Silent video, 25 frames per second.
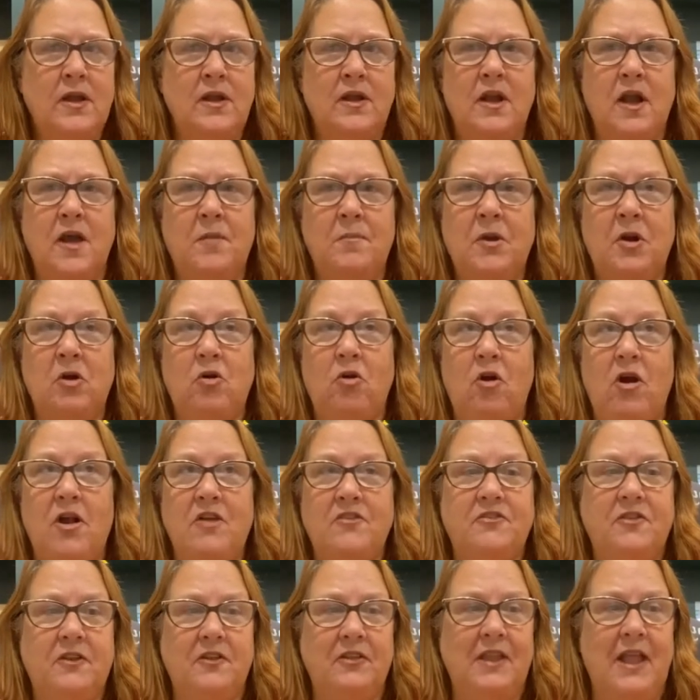come
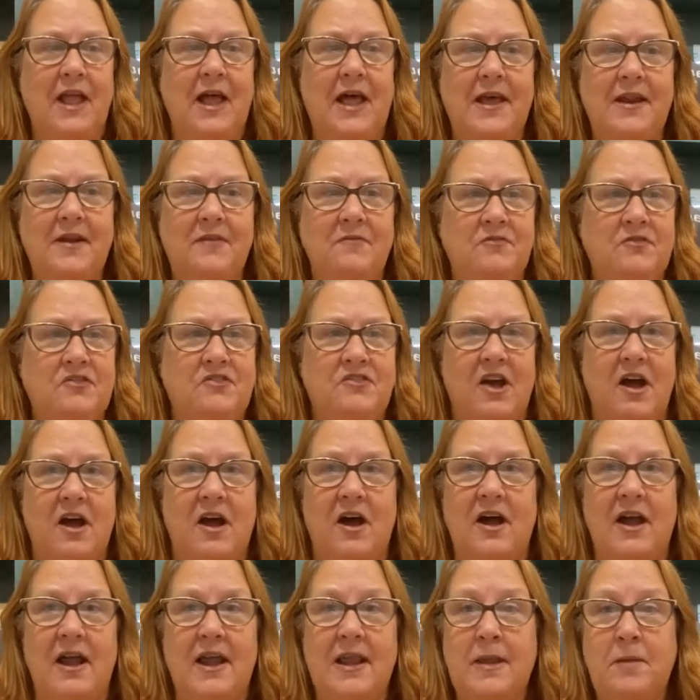across a lot of
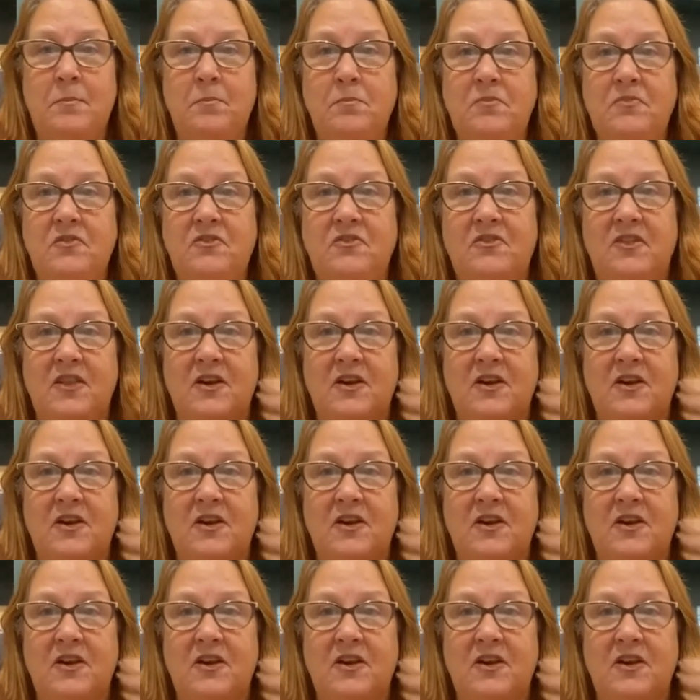dimes